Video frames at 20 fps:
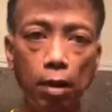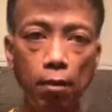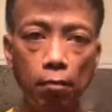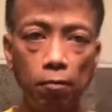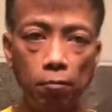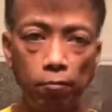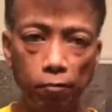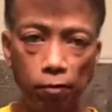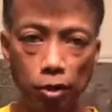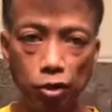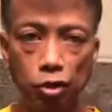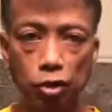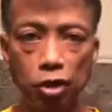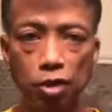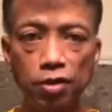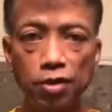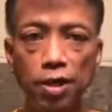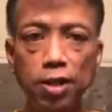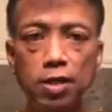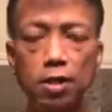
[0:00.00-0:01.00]
version
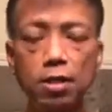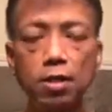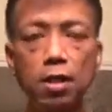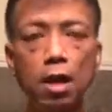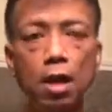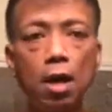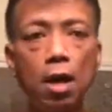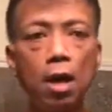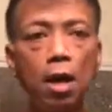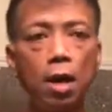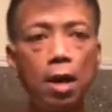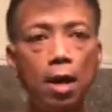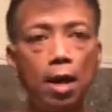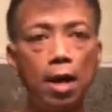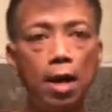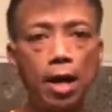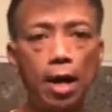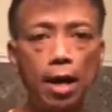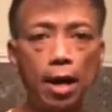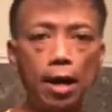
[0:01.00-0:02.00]
of this,
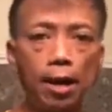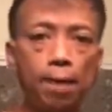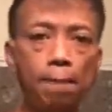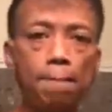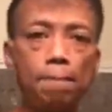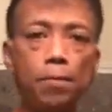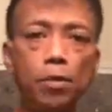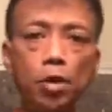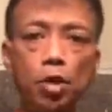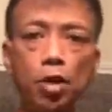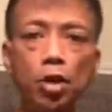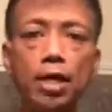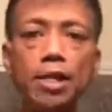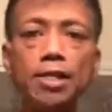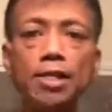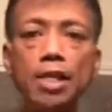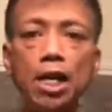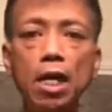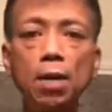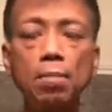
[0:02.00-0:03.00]
you can
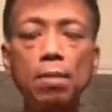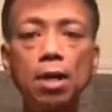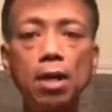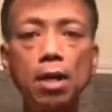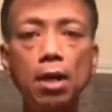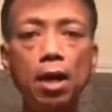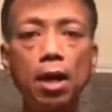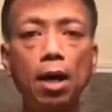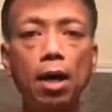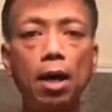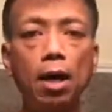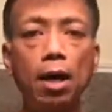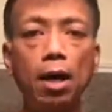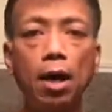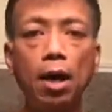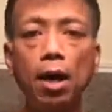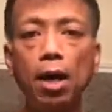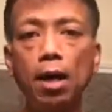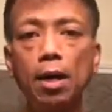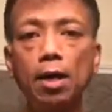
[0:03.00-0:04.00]
send me
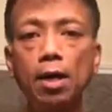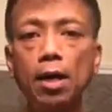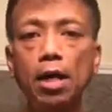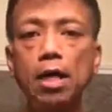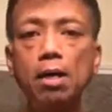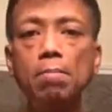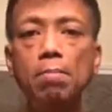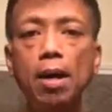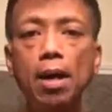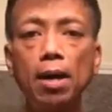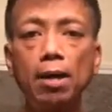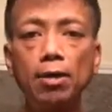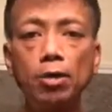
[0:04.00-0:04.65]
an email